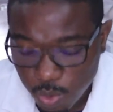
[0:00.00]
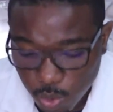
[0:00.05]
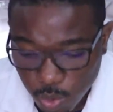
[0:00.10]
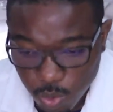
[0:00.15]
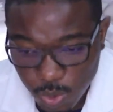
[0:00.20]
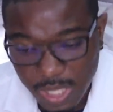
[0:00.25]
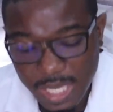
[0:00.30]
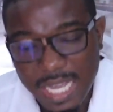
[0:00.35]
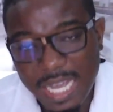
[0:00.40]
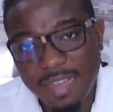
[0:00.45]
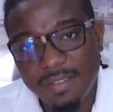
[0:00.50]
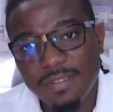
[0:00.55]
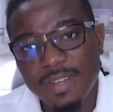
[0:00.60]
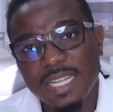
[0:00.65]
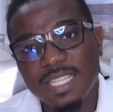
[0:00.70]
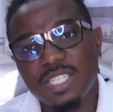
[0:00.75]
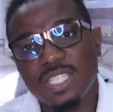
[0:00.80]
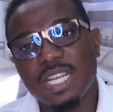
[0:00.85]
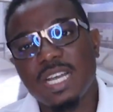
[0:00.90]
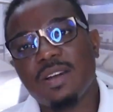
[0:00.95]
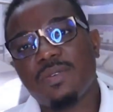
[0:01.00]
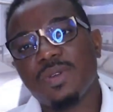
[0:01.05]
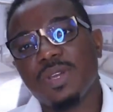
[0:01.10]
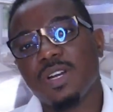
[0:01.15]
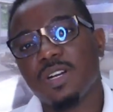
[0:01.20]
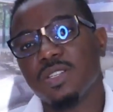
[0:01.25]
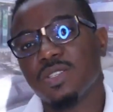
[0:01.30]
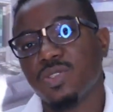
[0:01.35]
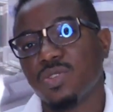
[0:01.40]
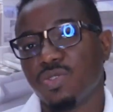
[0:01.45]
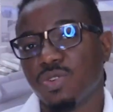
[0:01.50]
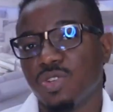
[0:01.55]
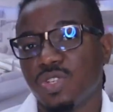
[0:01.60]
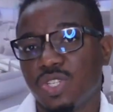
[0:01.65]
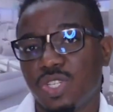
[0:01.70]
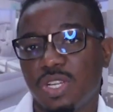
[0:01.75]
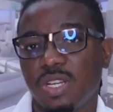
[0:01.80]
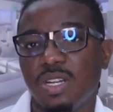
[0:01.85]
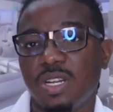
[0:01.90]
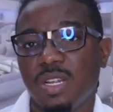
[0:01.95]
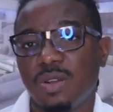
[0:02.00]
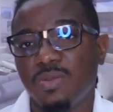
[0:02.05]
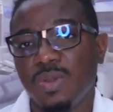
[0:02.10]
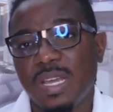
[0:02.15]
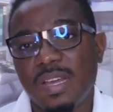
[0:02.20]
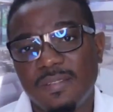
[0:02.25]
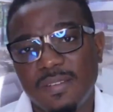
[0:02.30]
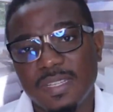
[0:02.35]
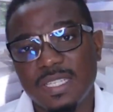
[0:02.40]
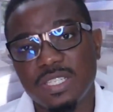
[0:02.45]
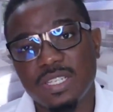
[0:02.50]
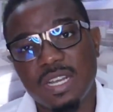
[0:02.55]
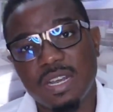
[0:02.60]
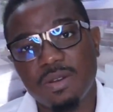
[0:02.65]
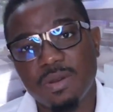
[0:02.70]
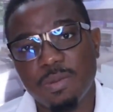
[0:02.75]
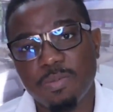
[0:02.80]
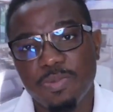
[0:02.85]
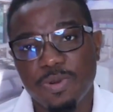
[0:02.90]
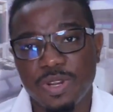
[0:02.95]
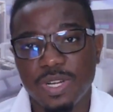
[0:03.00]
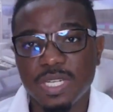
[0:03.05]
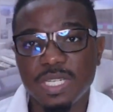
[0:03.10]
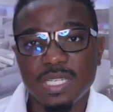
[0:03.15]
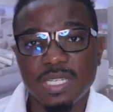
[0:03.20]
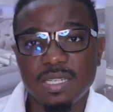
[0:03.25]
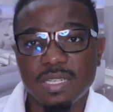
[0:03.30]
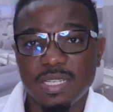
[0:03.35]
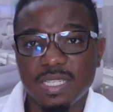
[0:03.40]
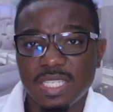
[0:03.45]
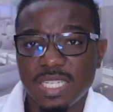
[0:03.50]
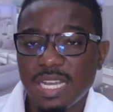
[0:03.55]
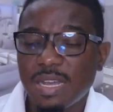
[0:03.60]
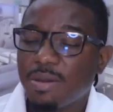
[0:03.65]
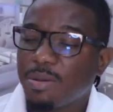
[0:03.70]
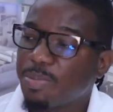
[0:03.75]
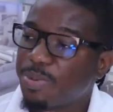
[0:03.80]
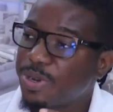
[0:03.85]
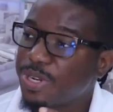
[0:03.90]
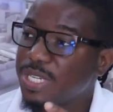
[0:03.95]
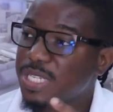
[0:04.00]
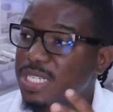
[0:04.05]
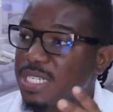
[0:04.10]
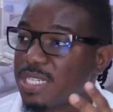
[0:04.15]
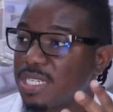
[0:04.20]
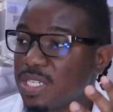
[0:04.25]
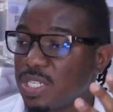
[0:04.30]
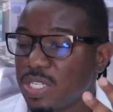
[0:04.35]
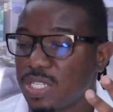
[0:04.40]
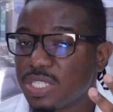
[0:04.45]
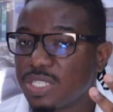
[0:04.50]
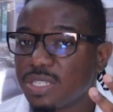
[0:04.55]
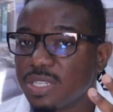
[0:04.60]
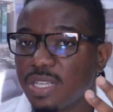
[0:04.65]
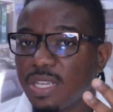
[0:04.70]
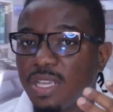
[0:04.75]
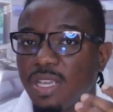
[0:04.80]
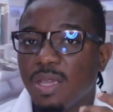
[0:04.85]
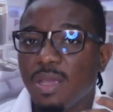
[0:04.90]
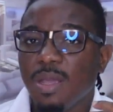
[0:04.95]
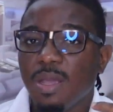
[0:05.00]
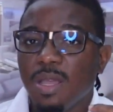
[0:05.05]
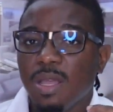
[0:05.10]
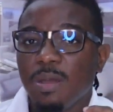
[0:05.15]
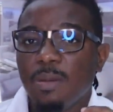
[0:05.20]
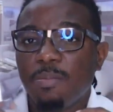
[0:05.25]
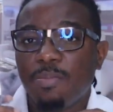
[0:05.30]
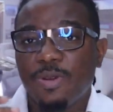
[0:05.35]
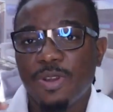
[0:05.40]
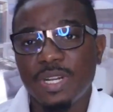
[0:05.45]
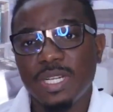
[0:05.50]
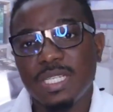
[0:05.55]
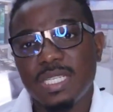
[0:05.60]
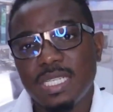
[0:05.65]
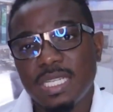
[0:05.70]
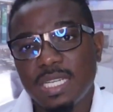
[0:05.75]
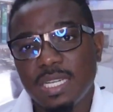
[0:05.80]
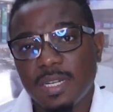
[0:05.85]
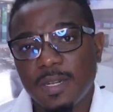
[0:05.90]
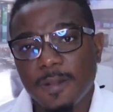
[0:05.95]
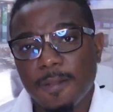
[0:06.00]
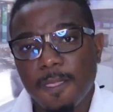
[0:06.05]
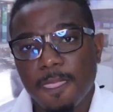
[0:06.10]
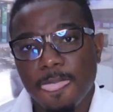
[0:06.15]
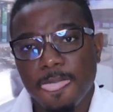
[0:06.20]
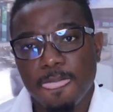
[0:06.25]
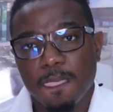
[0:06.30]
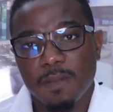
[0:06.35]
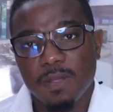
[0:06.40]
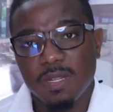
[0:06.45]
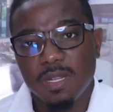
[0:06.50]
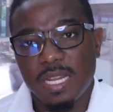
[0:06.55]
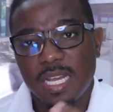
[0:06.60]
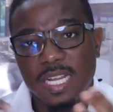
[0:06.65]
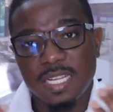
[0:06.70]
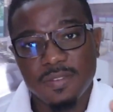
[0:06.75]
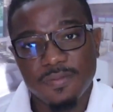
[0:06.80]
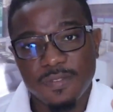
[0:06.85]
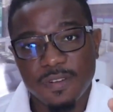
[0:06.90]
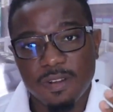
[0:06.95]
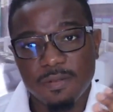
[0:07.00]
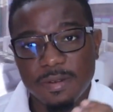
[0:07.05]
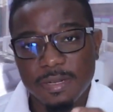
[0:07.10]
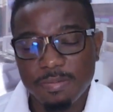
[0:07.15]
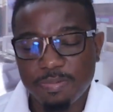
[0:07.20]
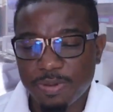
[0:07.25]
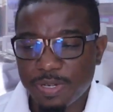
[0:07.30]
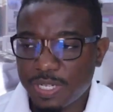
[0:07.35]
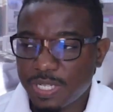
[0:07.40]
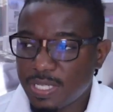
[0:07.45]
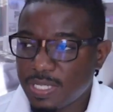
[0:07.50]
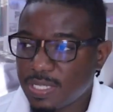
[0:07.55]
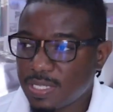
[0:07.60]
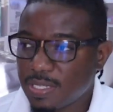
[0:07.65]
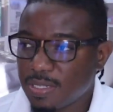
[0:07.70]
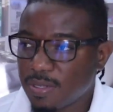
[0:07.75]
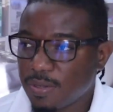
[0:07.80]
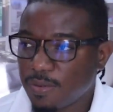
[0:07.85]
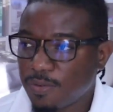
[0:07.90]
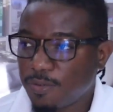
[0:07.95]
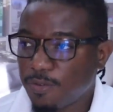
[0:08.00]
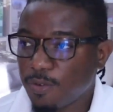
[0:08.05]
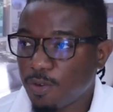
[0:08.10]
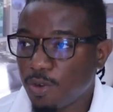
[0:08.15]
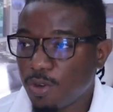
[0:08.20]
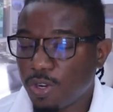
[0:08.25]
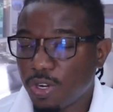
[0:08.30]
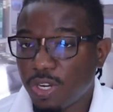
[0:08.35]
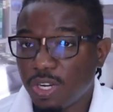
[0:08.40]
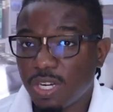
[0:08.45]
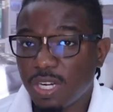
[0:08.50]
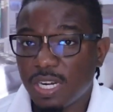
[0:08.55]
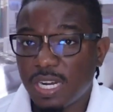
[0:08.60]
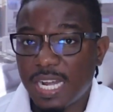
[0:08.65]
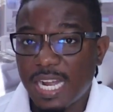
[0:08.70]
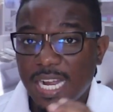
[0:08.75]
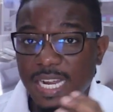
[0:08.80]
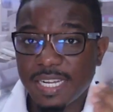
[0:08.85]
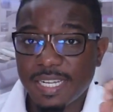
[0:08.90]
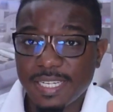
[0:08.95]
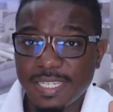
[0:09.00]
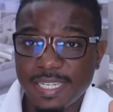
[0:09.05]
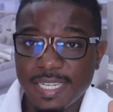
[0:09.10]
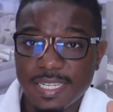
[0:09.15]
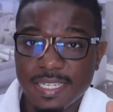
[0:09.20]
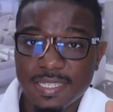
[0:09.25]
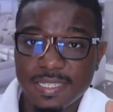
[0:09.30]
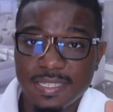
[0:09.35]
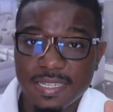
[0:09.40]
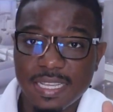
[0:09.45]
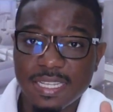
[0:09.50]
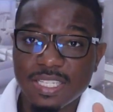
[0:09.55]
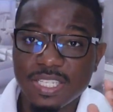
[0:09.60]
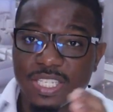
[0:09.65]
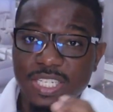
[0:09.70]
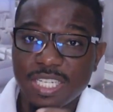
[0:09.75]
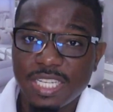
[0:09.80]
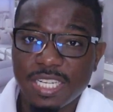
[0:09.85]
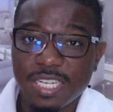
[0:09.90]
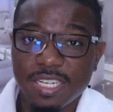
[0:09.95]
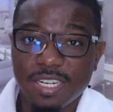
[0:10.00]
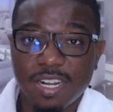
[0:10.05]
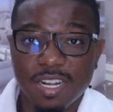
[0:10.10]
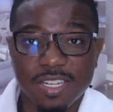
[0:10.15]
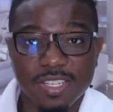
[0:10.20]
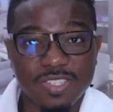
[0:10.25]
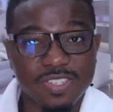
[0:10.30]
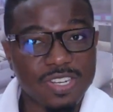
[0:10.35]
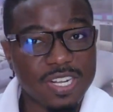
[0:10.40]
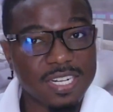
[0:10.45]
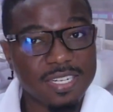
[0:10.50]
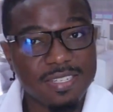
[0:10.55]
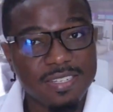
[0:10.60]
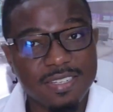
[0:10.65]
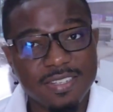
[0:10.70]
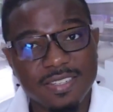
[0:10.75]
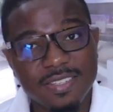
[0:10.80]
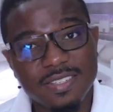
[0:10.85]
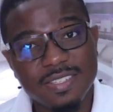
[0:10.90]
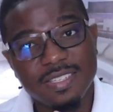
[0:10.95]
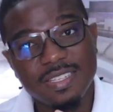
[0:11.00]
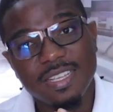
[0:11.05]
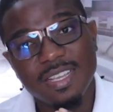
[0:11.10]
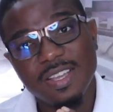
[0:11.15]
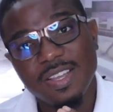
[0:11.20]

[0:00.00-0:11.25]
we have Ajawi construction and we have Ajawi printing. Ajawi printing does printing, large format prints for architects, engineers, contractors,